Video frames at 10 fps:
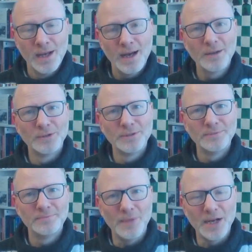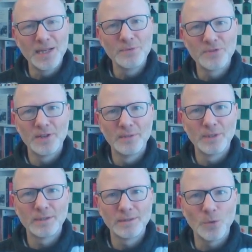Hi all, my name is
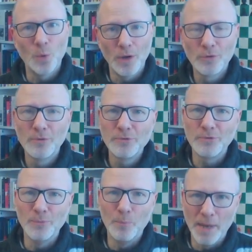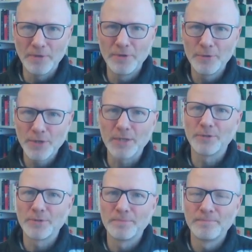Valdemar. Welcome to Better Your
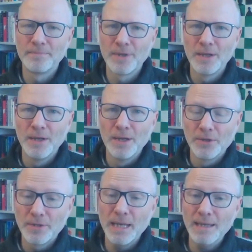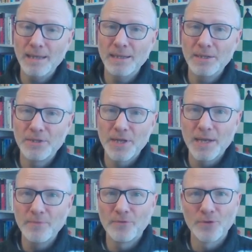Chess. Today it is
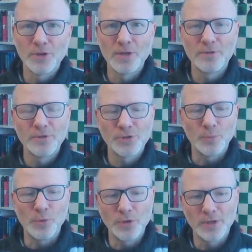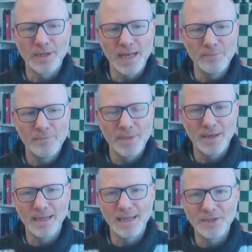time for another supporter game
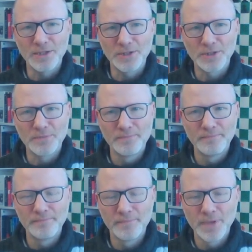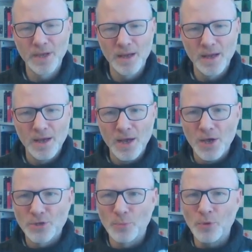analysis.
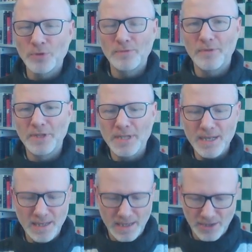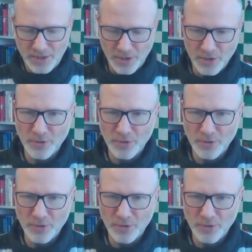Supporter of the day is